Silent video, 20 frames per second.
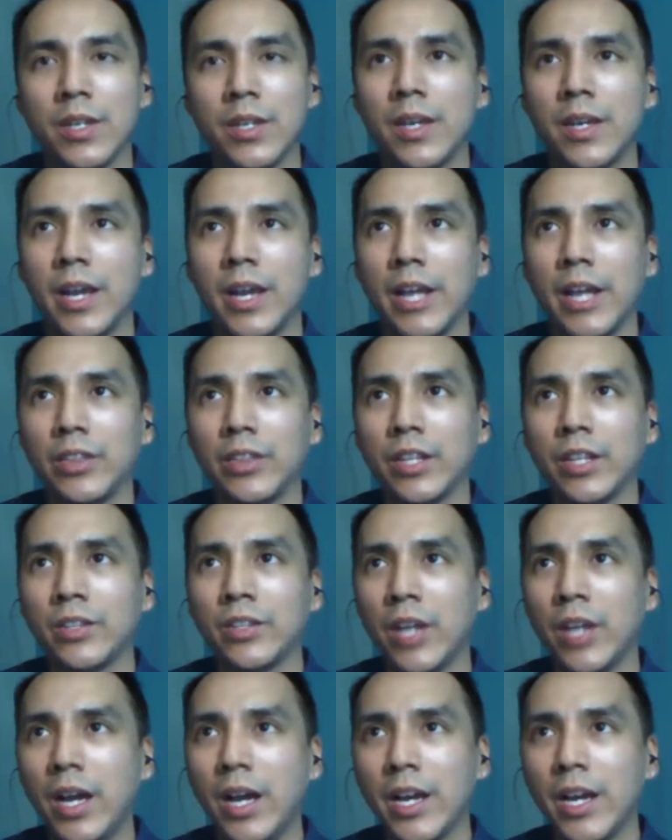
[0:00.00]
at the
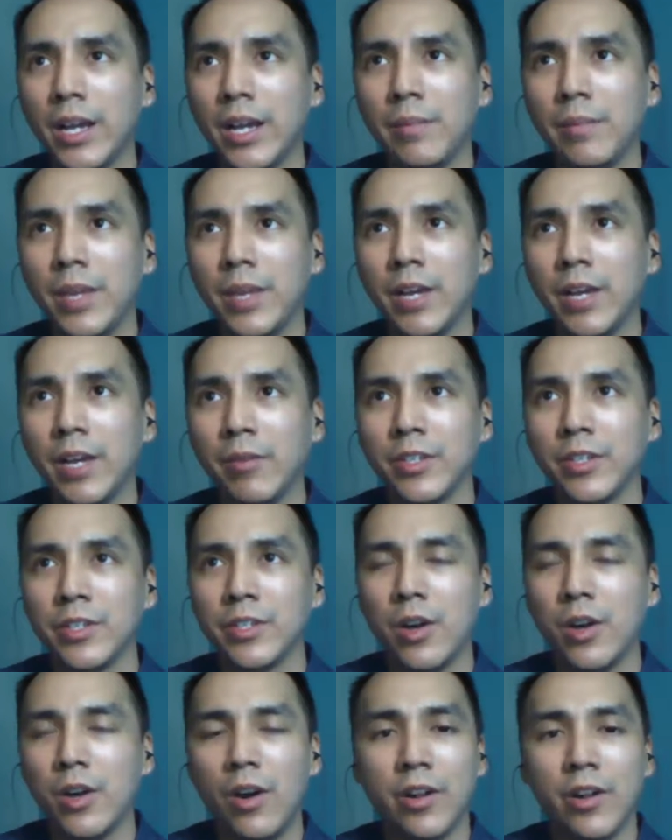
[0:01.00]
time, it was
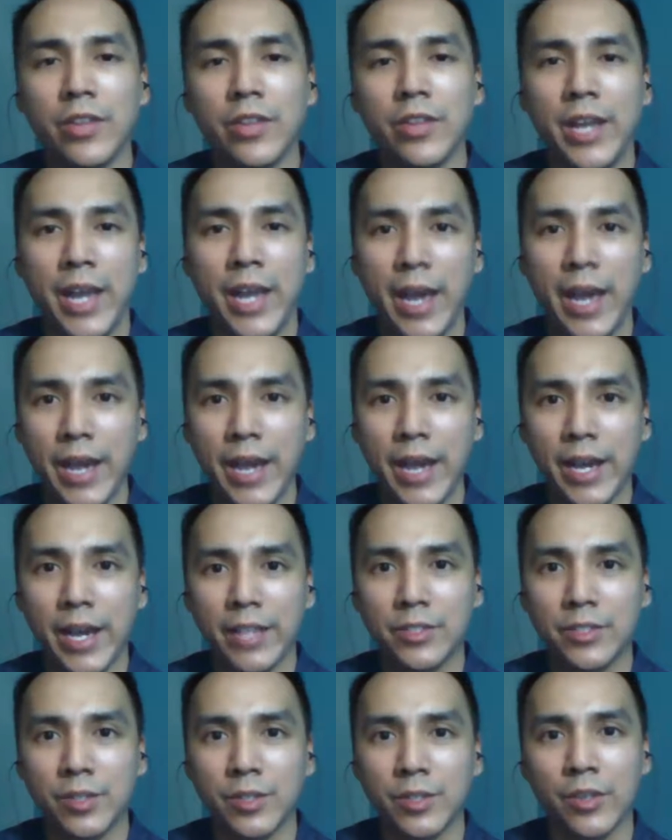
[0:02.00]
all they
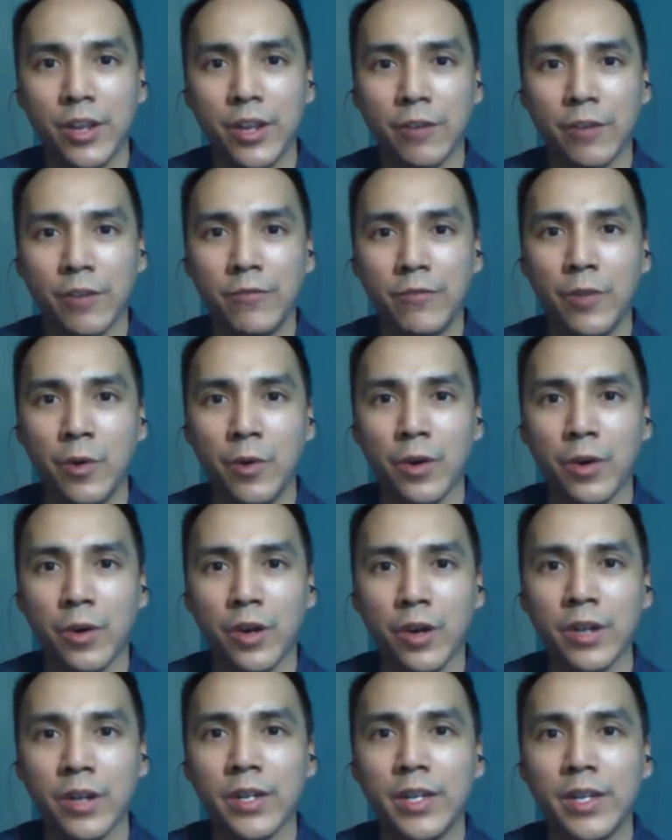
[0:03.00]
had, so
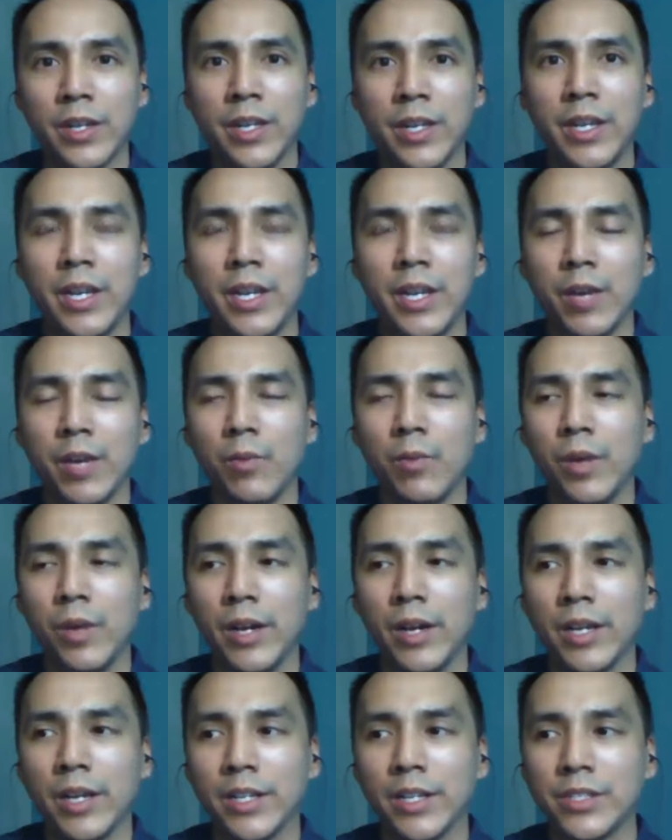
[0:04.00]
therefore, it
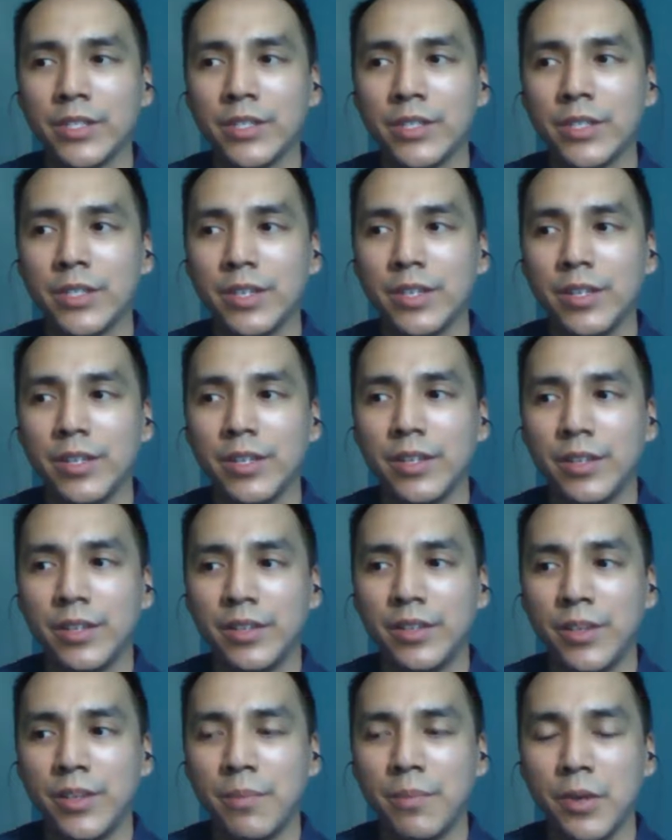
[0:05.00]
was
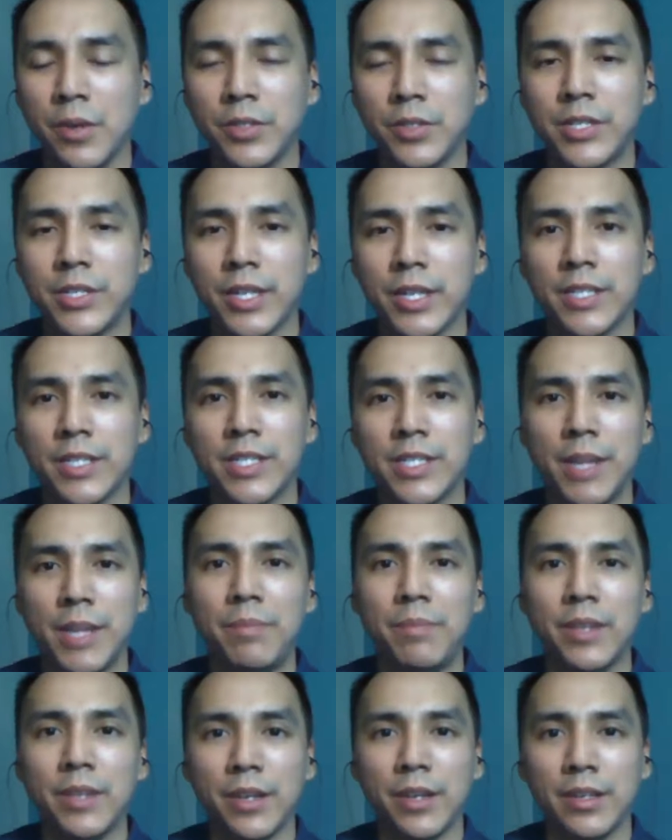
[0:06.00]
the most
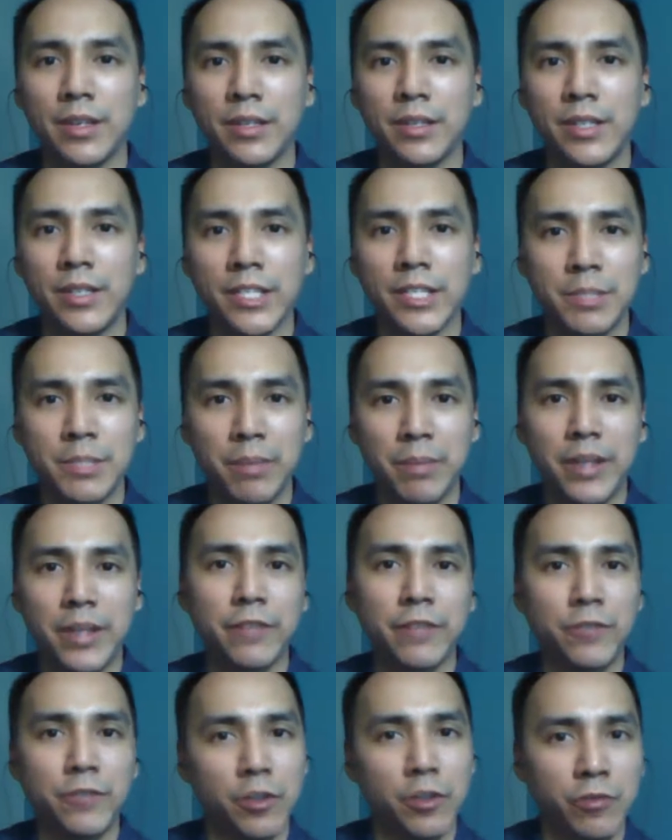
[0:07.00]
accepted, despite a
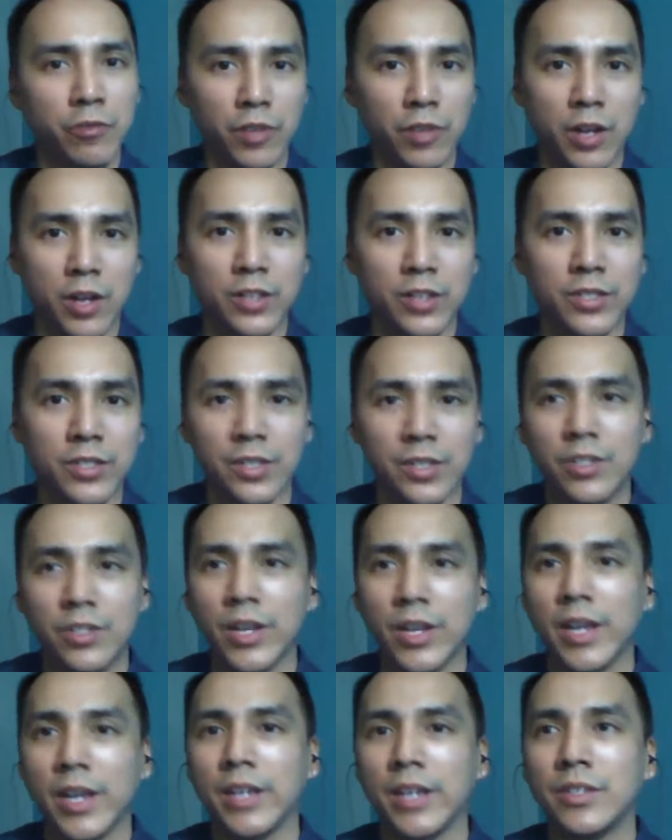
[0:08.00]
few flaws, such
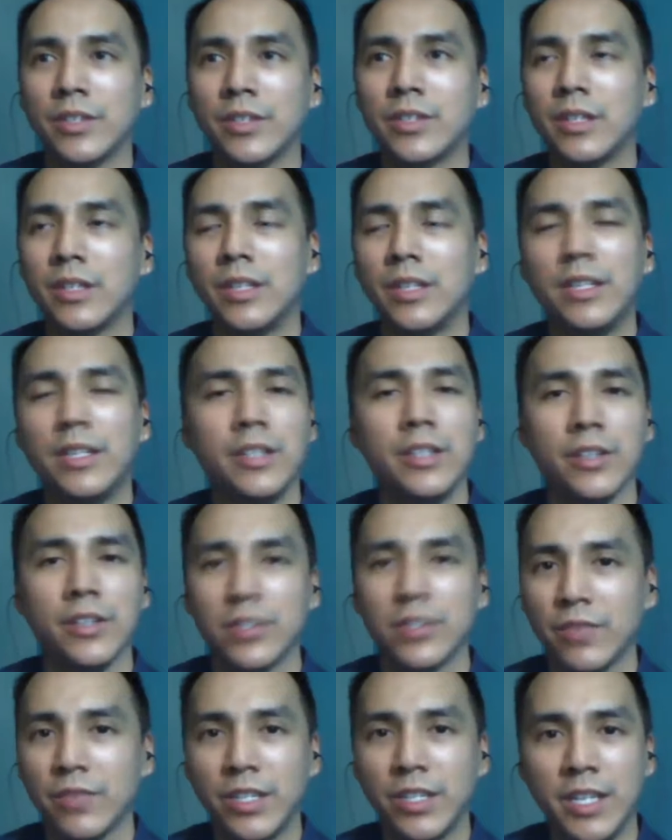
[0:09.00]
as the details
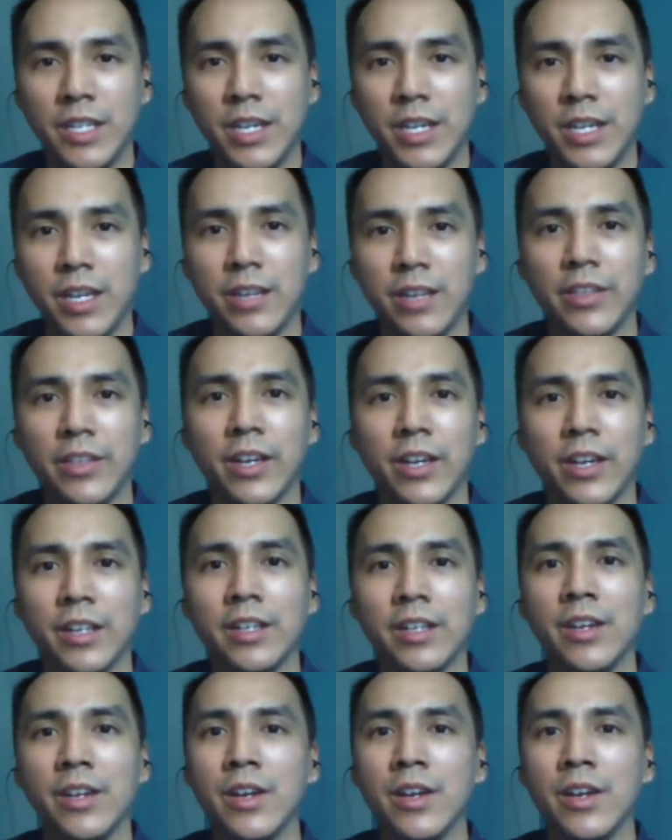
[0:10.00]
of the teeth and
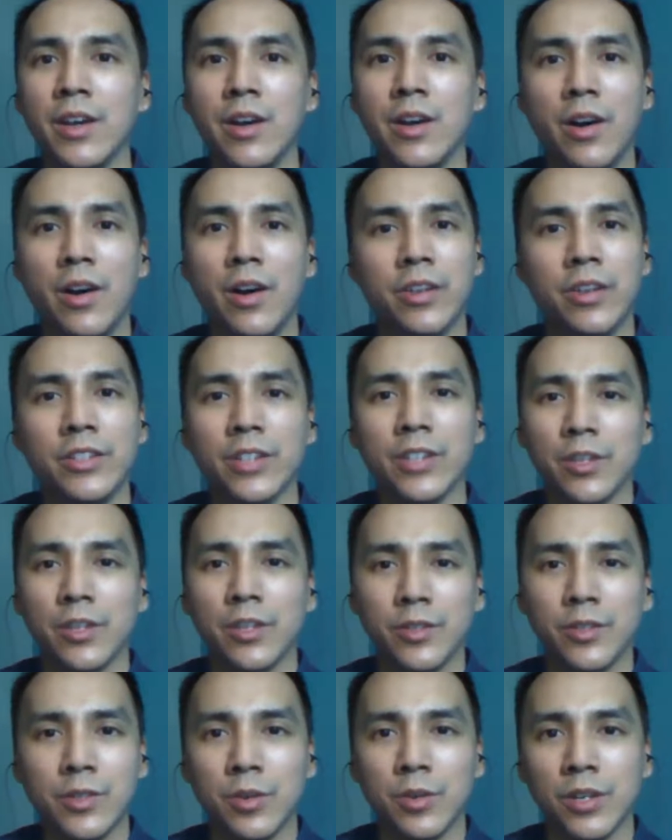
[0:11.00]
all these other
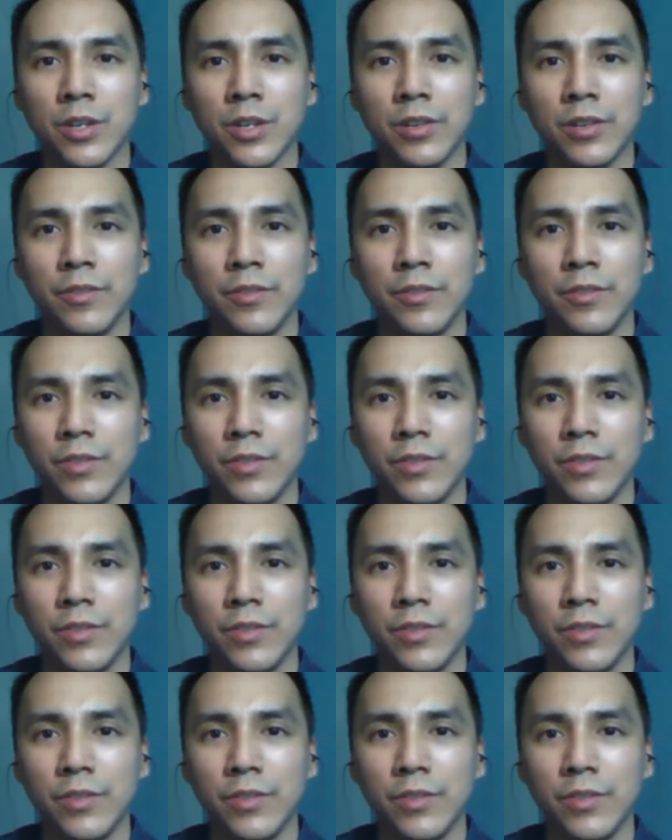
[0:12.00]
sort of